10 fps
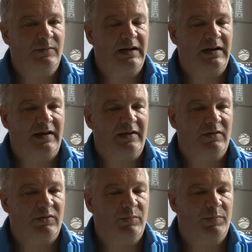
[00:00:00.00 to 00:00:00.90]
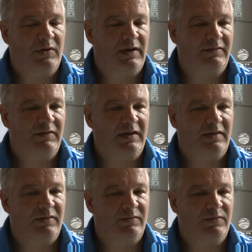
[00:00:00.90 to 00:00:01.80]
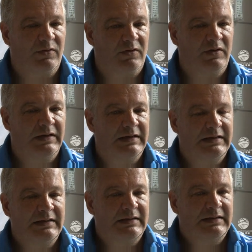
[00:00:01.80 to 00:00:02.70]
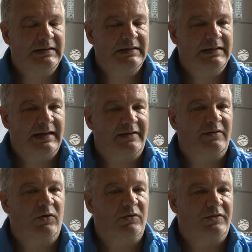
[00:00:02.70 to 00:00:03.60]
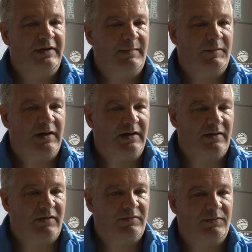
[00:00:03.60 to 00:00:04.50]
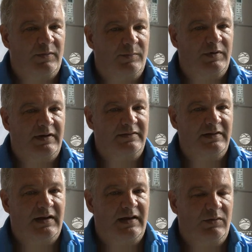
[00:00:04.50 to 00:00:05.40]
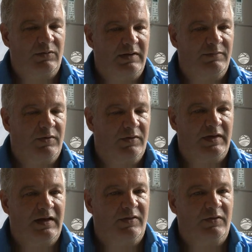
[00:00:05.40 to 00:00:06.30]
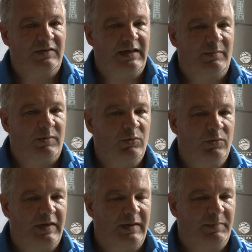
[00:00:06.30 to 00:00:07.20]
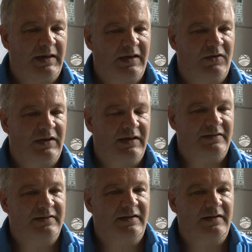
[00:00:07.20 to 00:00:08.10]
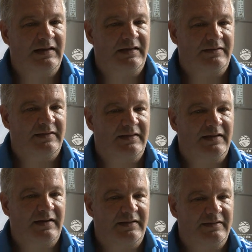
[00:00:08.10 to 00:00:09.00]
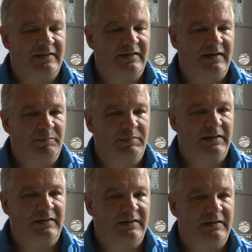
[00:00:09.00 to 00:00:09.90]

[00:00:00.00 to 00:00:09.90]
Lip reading: we're like a super advisor for head coach named Carlos from Brazil. I'm looking for the other teams who they play against and etc. etc. But